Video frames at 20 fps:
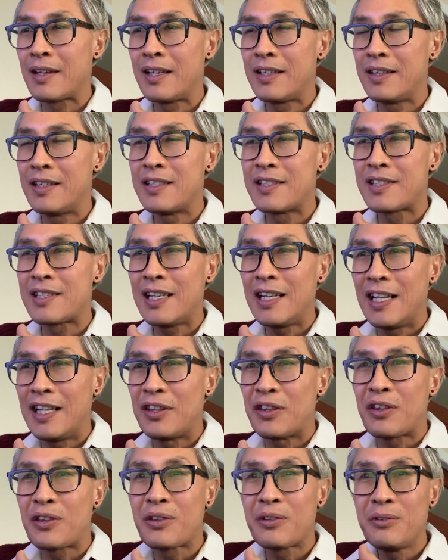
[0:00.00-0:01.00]
this
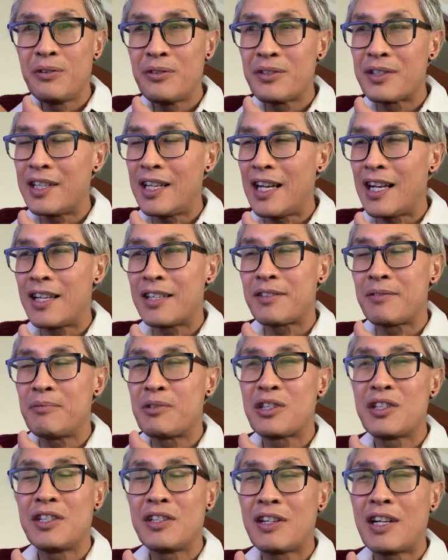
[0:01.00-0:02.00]
enthusiasm.
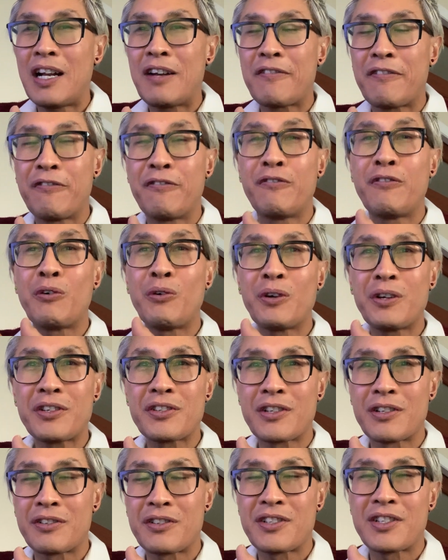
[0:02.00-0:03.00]
She kind of forced
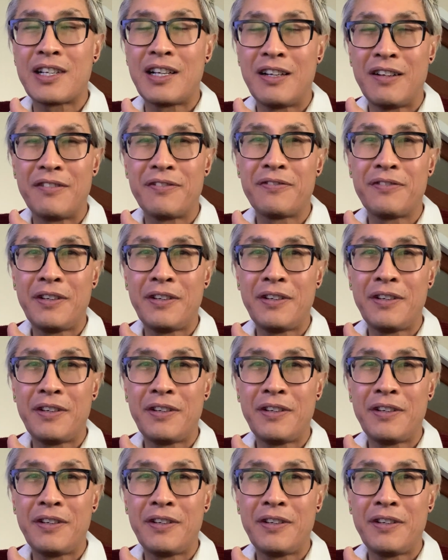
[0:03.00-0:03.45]
herself,